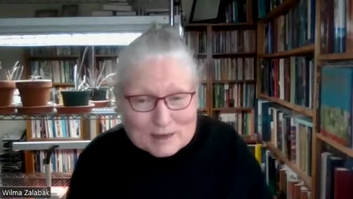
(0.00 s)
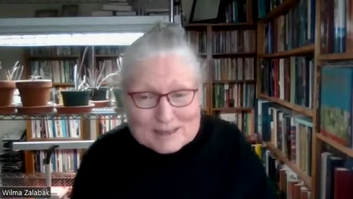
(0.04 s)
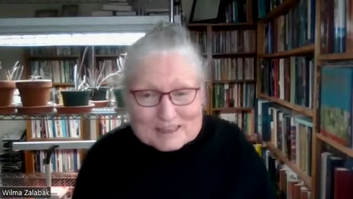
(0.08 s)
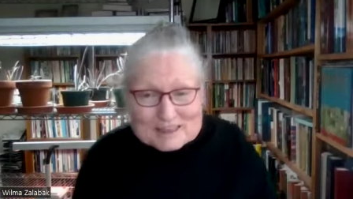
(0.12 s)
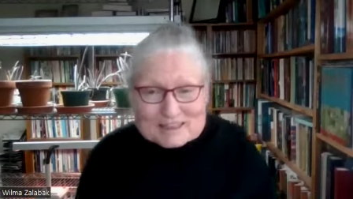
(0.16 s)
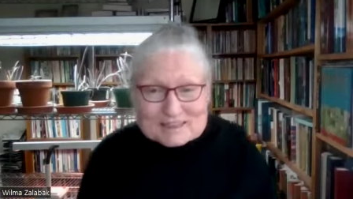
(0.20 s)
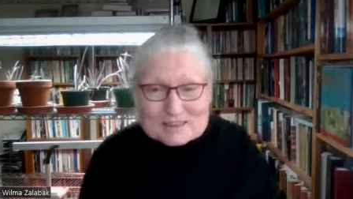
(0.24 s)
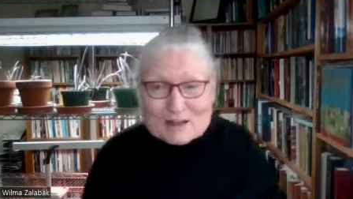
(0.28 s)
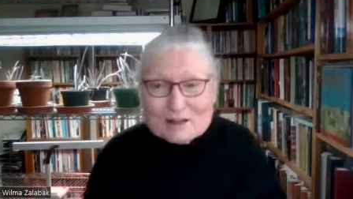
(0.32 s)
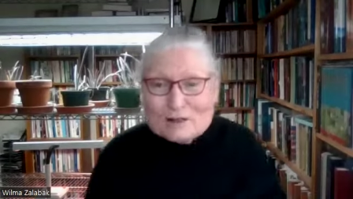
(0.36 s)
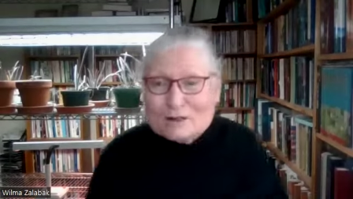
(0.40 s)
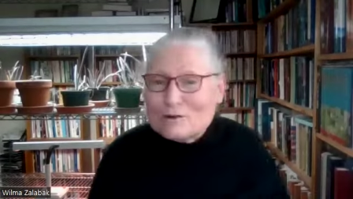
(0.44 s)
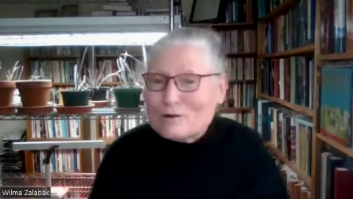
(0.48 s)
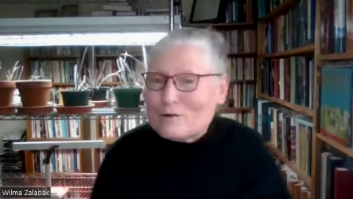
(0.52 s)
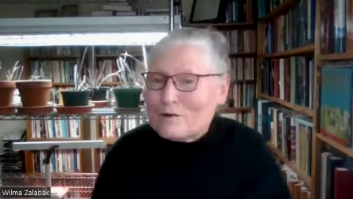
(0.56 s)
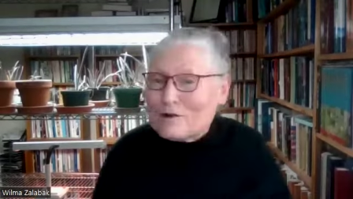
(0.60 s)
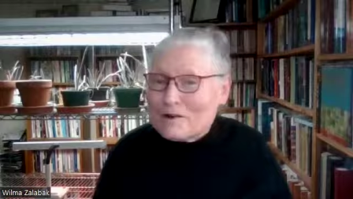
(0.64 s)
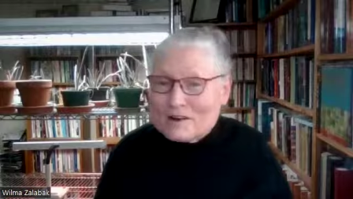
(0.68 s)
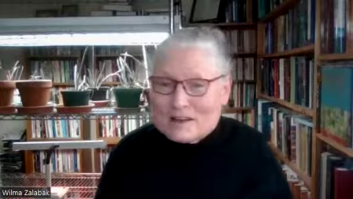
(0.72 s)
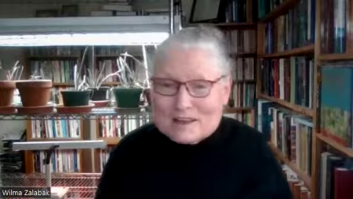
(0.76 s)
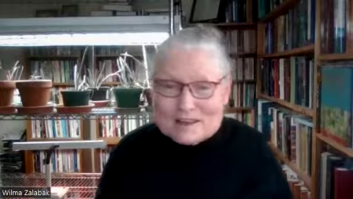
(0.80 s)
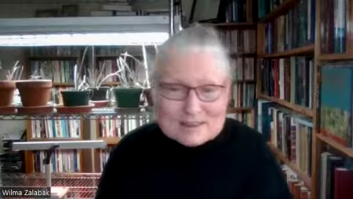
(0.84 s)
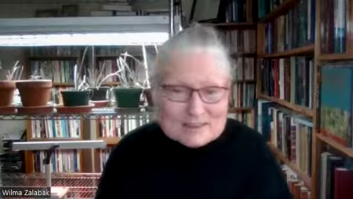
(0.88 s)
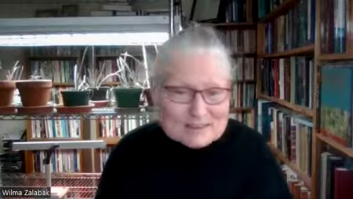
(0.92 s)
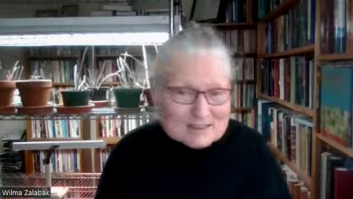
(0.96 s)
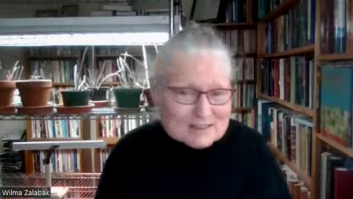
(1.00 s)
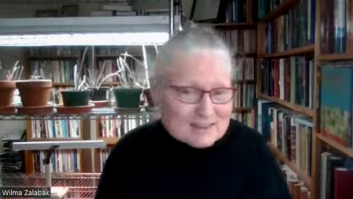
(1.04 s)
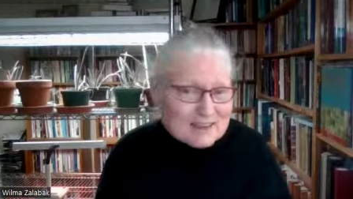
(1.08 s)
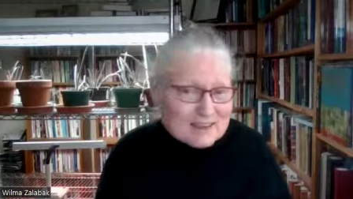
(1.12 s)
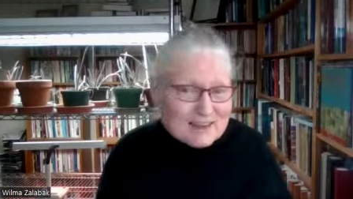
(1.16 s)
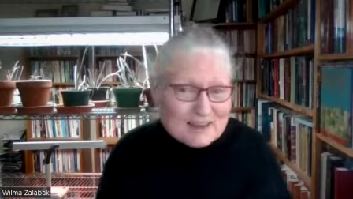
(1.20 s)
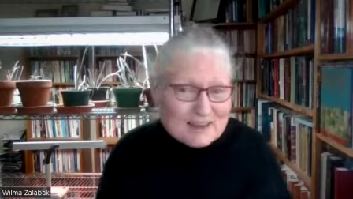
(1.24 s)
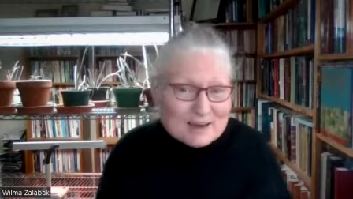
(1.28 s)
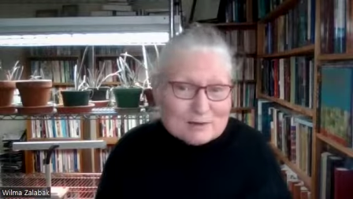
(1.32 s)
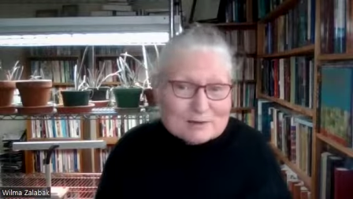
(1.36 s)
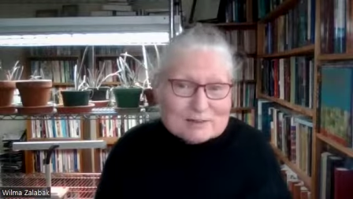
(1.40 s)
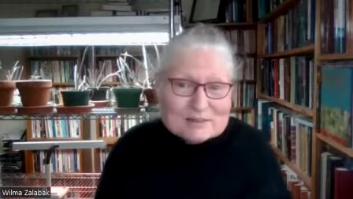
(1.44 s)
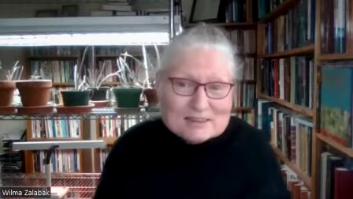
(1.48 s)
It's glorious
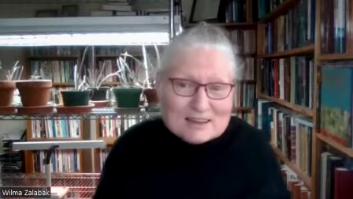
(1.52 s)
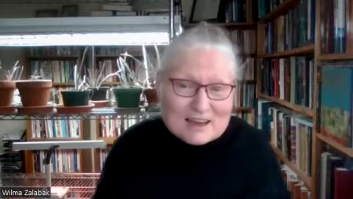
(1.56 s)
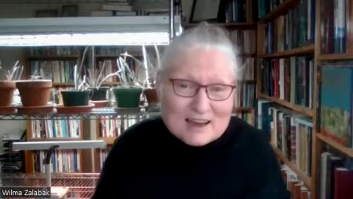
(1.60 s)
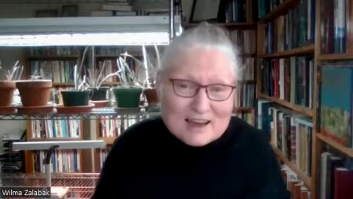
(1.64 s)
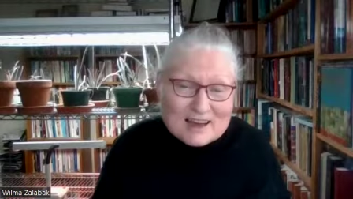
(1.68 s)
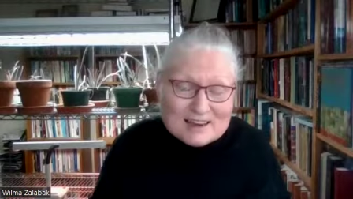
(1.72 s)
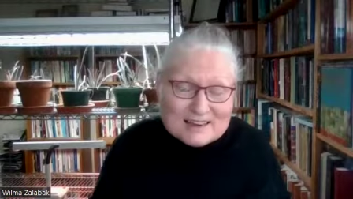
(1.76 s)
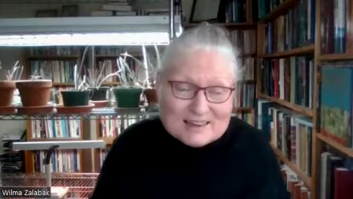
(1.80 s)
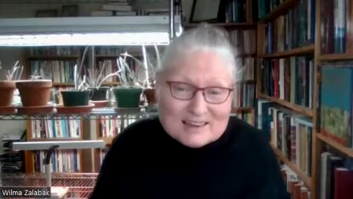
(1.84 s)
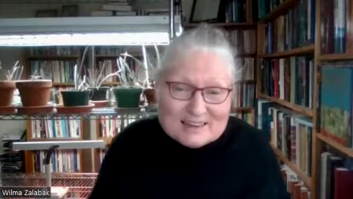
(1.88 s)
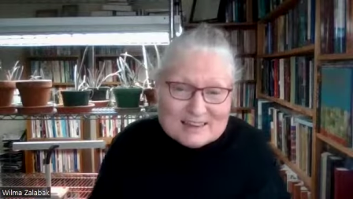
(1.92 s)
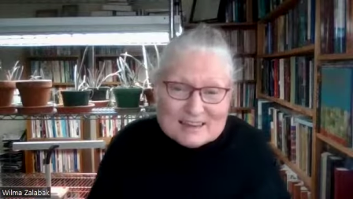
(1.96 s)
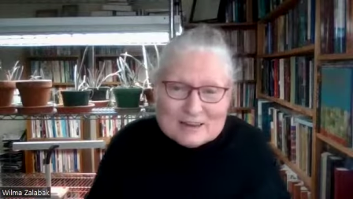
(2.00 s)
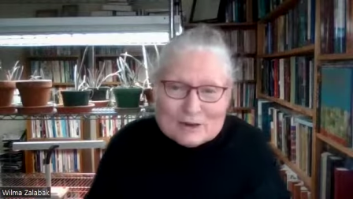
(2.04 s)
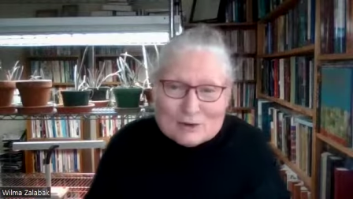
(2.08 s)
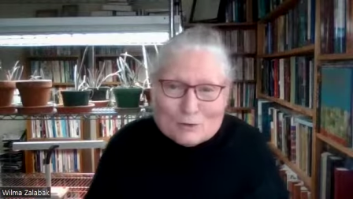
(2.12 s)
day outside,